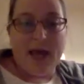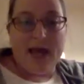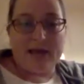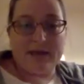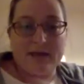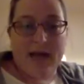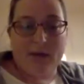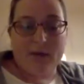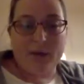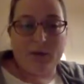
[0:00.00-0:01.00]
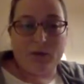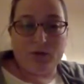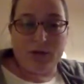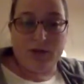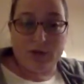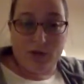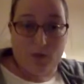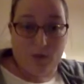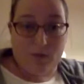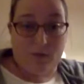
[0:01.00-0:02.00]
and it's allowing people to get to know
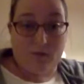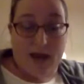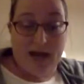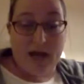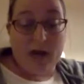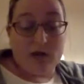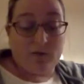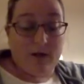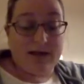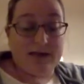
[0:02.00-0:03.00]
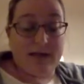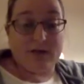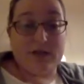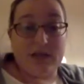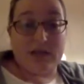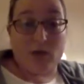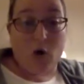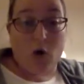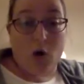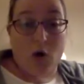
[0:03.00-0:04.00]
you, right? Direct sales is
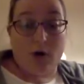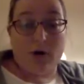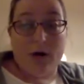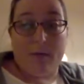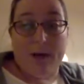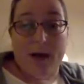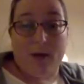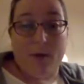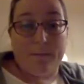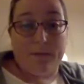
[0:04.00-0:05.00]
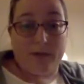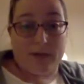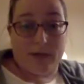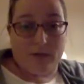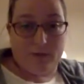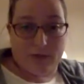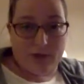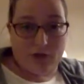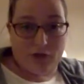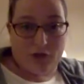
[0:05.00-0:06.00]
all about building
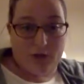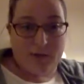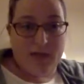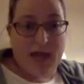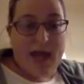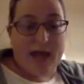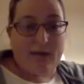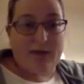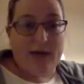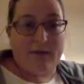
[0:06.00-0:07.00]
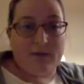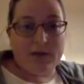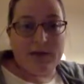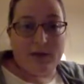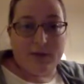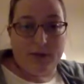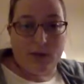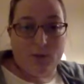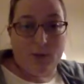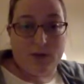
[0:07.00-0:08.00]
relationships. And with every single thing
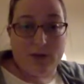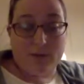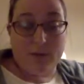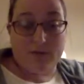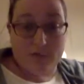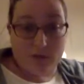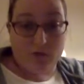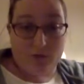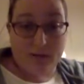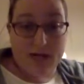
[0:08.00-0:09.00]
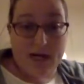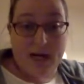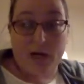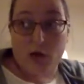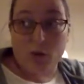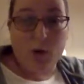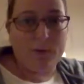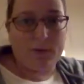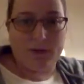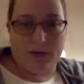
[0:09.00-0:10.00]
you post on social media, you are
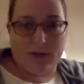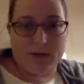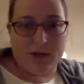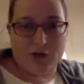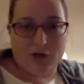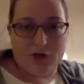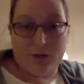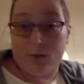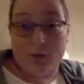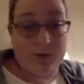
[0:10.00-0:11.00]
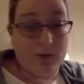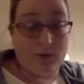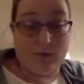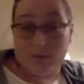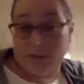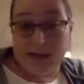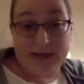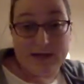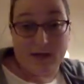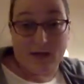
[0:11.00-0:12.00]
building a relationship, whether you
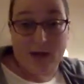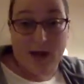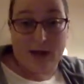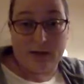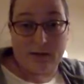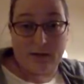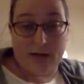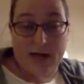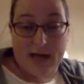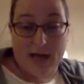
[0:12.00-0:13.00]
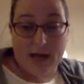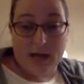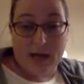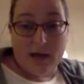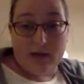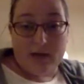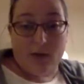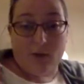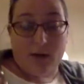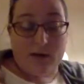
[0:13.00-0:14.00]
realize it or not, okay?
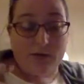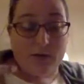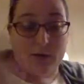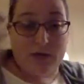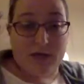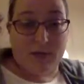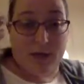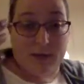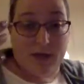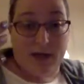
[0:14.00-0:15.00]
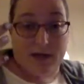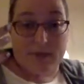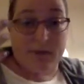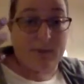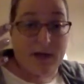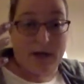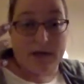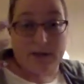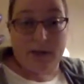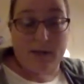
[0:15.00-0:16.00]
So when I'm just posting, buy my nails, buy my
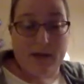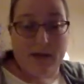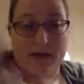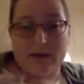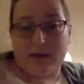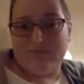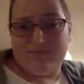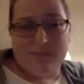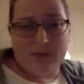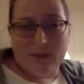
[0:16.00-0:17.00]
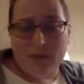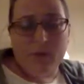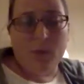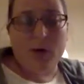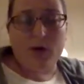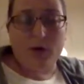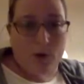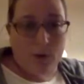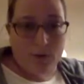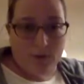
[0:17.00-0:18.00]
nails, buy my nails, people want to
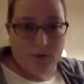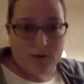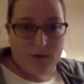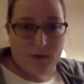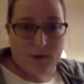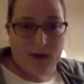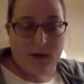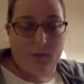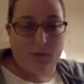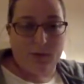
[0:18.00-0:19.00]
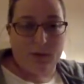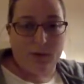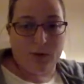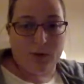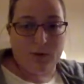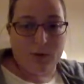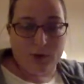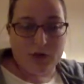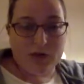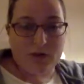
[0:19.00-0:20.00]
know who they're supporting. When people
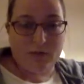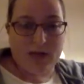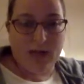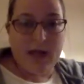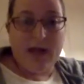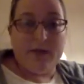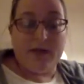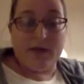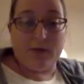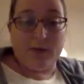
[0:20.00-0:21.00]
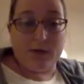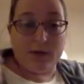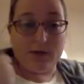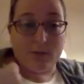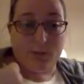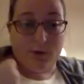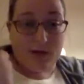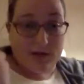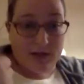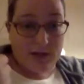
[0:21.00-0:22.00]
purchase from me, they know that they are supporting
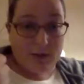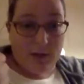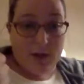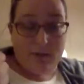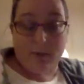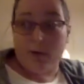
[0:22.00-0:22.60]
a single mom